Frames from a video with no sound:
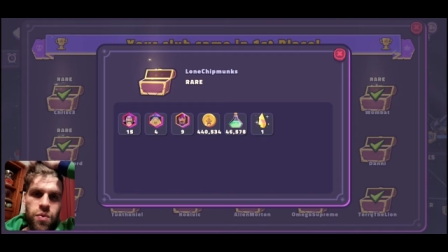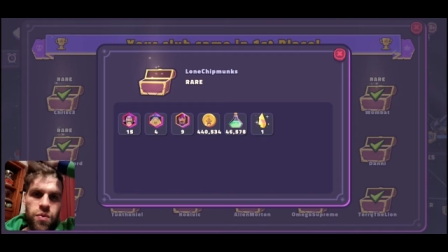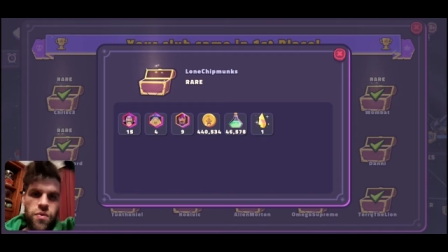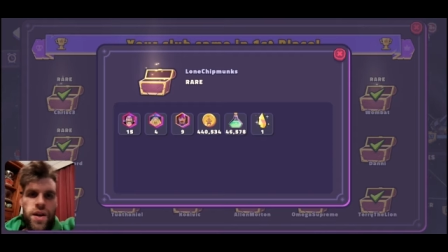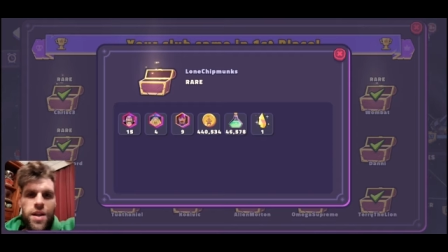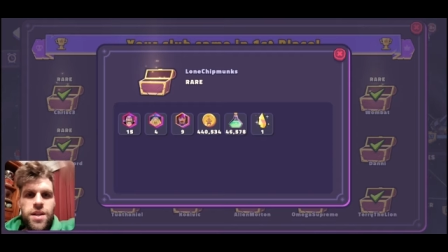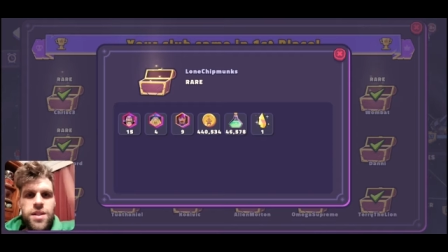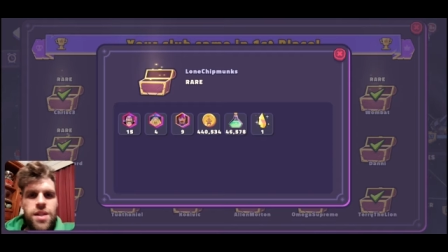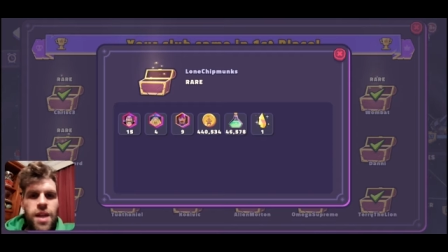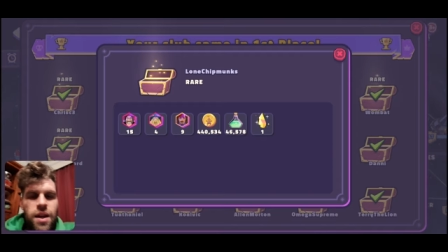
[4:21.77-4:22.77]

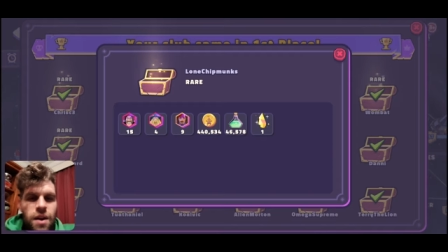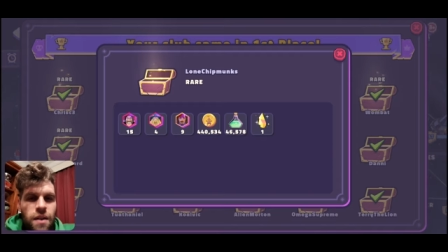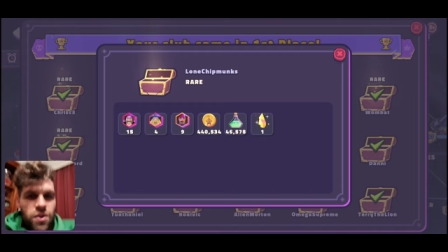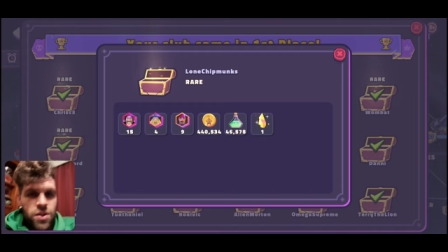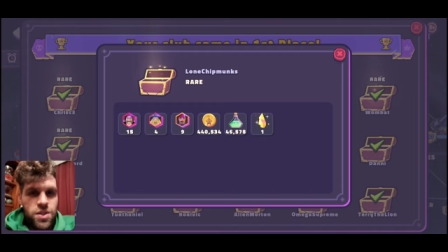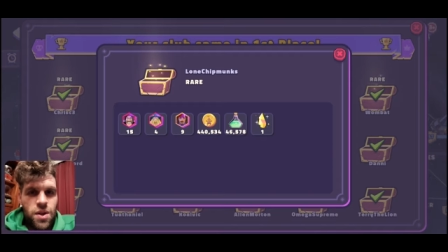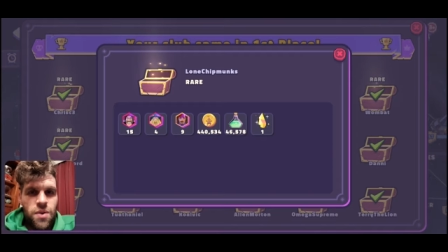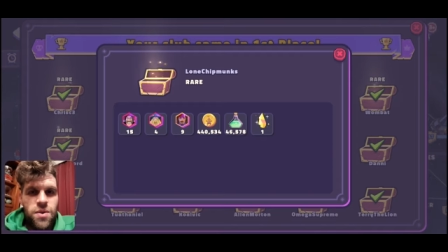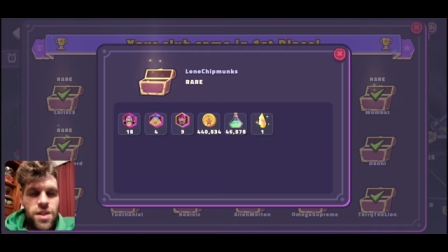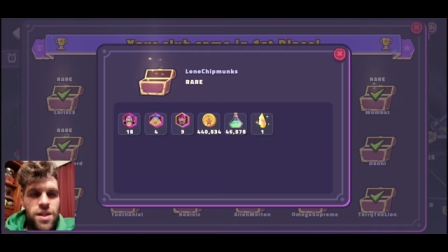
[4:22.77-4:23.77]
rears that have got
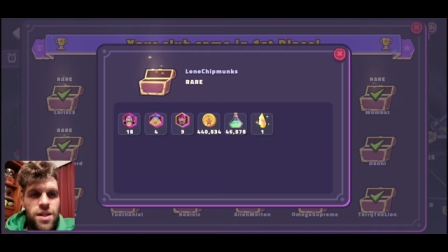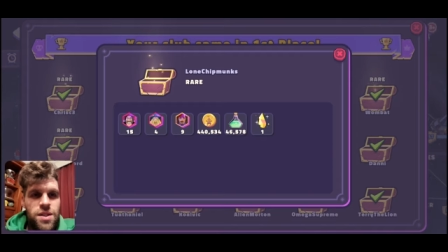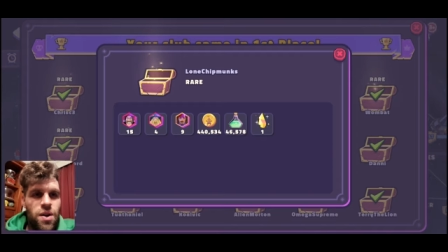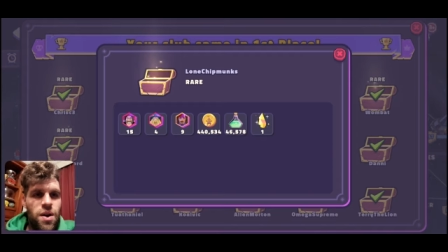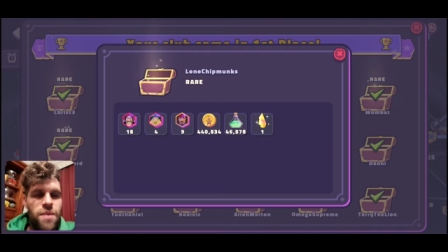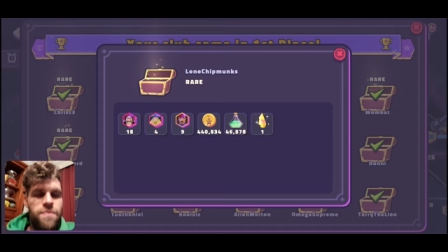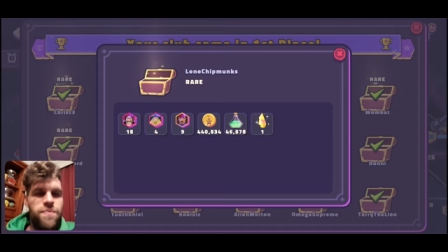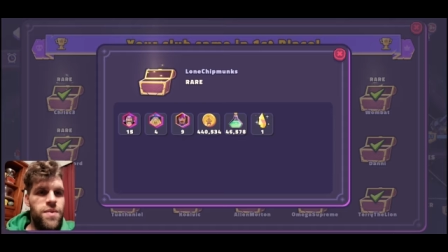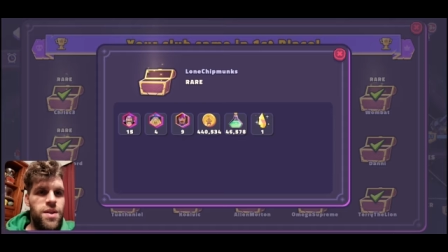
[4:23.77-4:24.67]
stones, and this time,